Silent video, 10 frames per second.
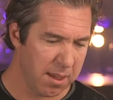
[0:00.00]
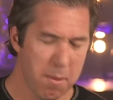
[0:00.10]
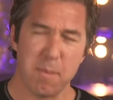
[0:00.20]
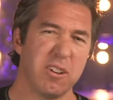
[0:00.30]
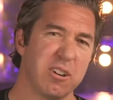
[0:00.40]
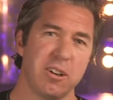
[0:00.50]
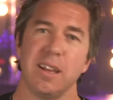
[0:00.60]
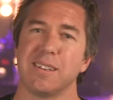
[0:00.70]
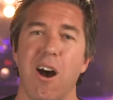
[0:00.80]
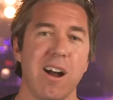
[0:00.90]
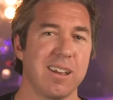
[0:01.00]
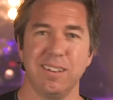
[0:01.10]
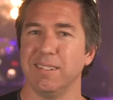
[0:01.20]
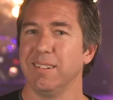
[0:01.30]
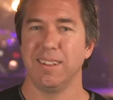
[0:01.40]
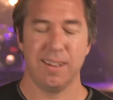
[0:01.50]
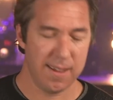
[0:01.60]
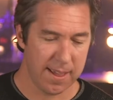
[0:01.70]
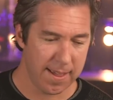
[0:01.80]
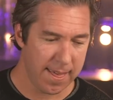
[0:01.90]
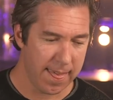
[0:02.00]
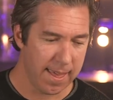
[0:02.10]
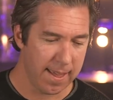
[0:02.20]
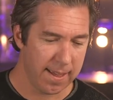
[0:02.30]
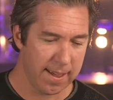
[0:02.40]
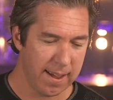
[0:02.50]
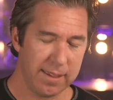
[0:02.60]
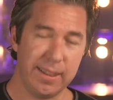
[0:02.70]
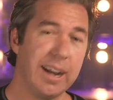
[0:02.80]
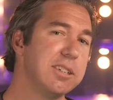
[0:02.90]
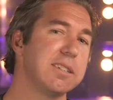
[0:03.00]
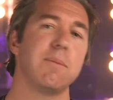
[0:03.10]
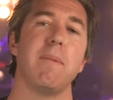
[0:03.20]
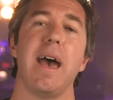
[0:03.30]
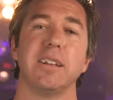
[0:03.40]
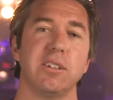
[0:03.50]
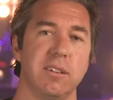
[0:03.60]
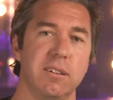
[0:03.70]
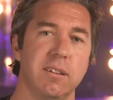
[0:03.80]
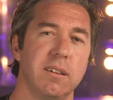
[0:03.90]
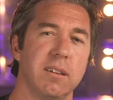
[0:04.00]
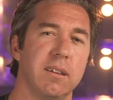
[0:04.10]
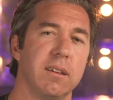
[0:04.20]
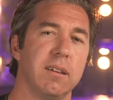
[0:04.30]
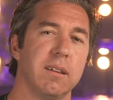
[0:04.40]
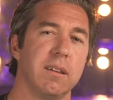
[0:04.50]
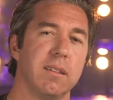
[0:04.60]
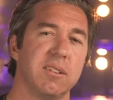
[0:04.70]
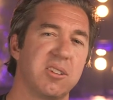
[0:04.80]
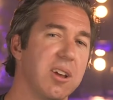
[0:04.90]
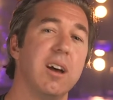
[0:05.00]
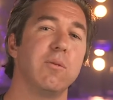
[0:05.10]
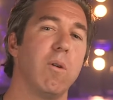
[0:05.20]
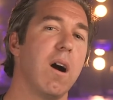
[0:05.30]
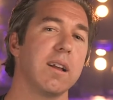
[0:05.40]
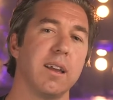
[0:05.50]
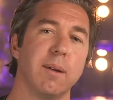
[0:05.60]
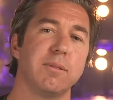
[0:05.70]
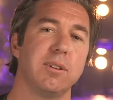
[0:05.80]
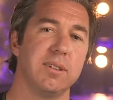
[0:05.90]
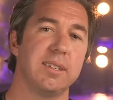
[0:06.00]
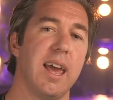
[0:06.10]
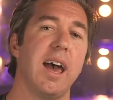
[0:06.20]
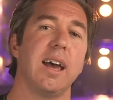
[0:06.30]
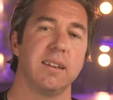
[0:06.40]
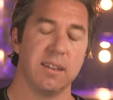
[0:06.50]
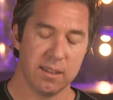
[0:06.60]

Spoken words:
Maybe they're talking. And then I just imagine the son walking up to his dad.